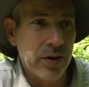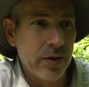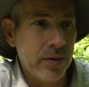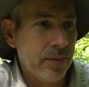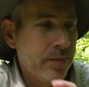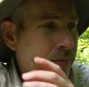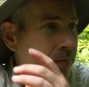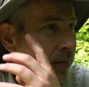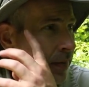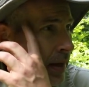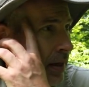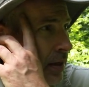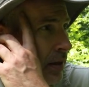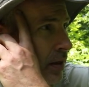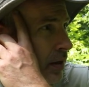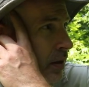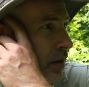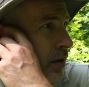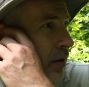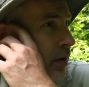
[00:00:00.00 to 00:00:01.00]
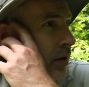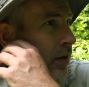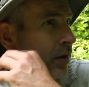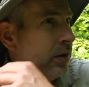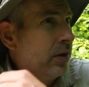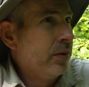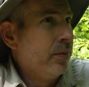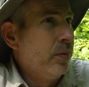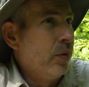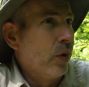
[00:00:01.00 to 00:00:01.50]
uh,
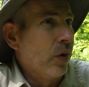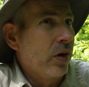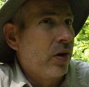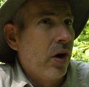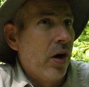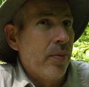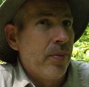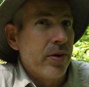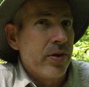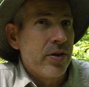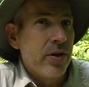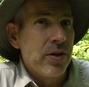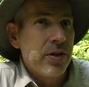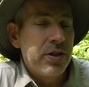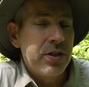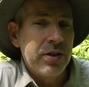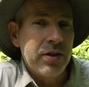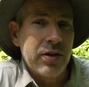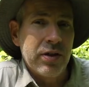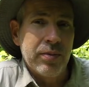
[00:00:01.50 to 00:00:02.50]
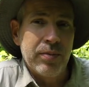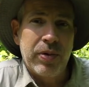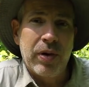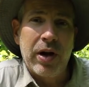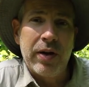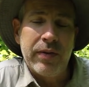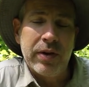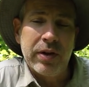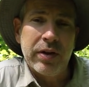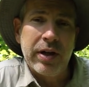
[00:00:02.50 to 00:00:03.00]
more competition and
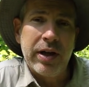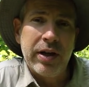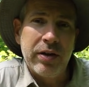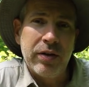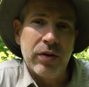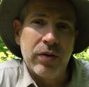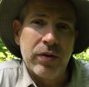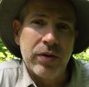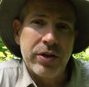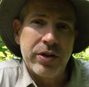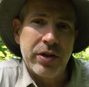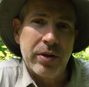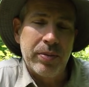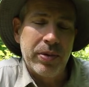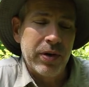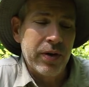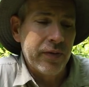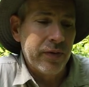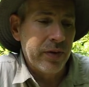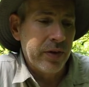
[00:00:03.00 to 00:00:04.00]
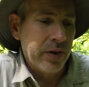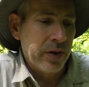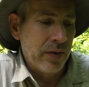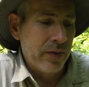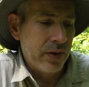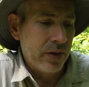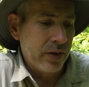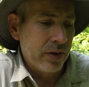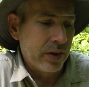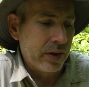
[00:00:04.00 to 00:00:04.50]
private land ownership and, and
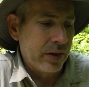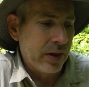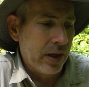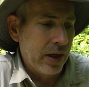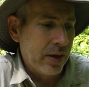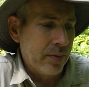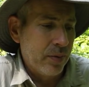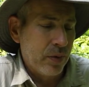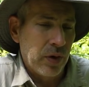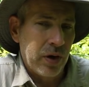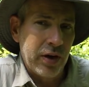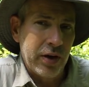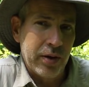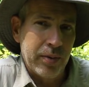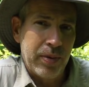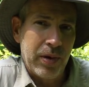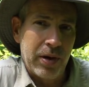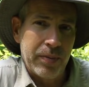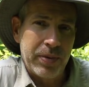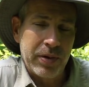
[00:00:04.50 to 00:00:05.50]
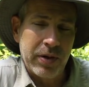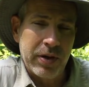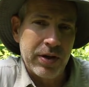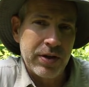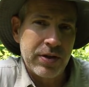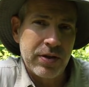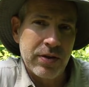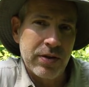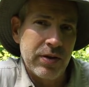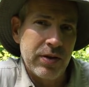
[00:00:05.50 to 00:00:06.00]
everything like that, more higher
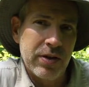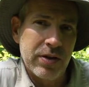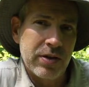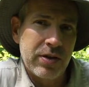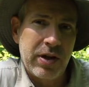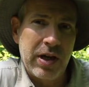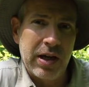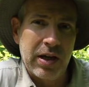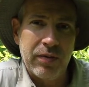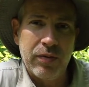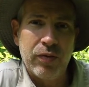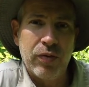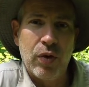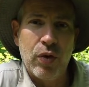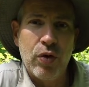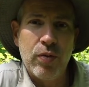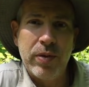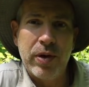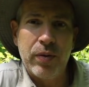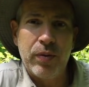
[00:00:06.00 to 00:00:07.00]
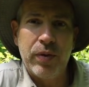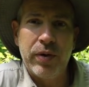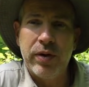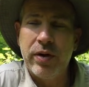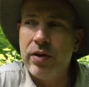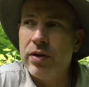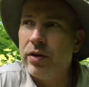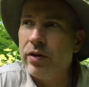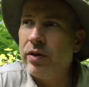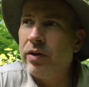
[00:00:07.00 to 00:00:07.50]
populations. You just can't roam at
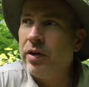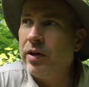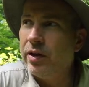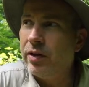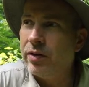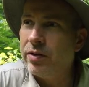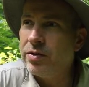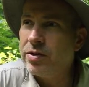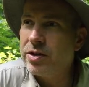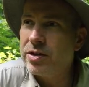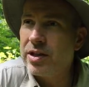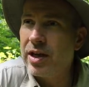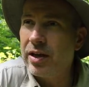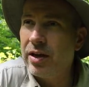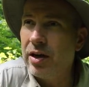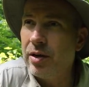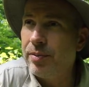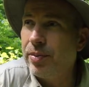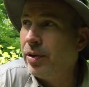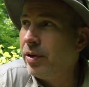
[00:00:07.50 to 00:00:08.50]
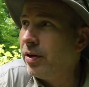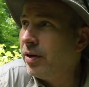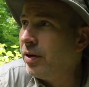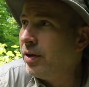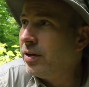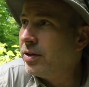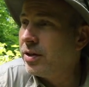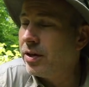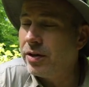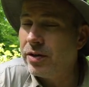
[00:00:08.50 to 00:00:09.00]
will and, and set up,
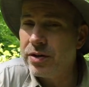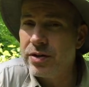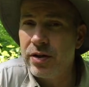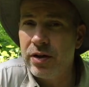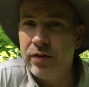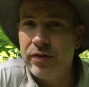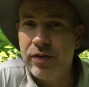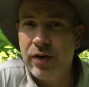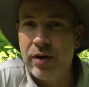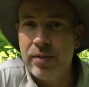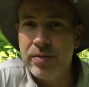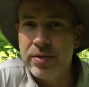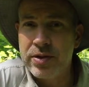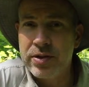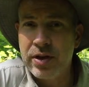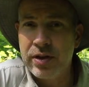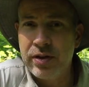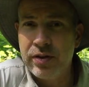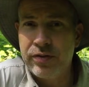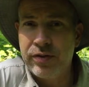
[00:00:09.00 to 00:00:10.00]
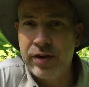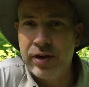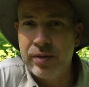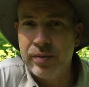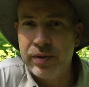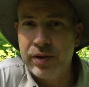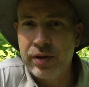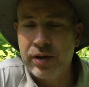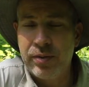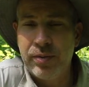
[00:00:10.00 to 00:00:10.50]
set yourself up and set your
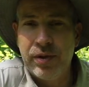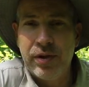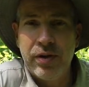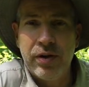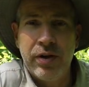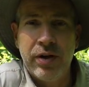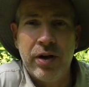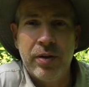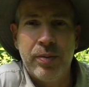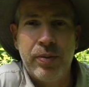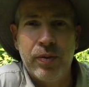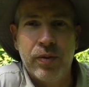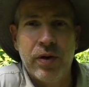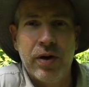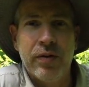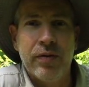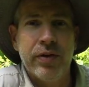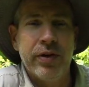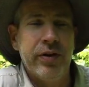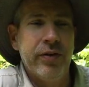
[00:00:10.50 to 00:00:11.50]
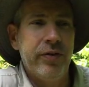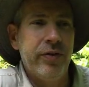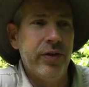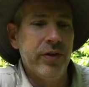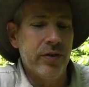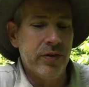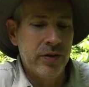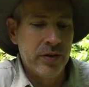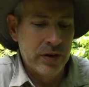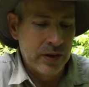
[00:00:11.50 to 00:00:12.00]
family and community up wherever you
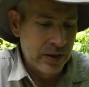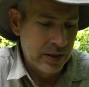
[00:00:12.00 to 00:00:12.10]
feel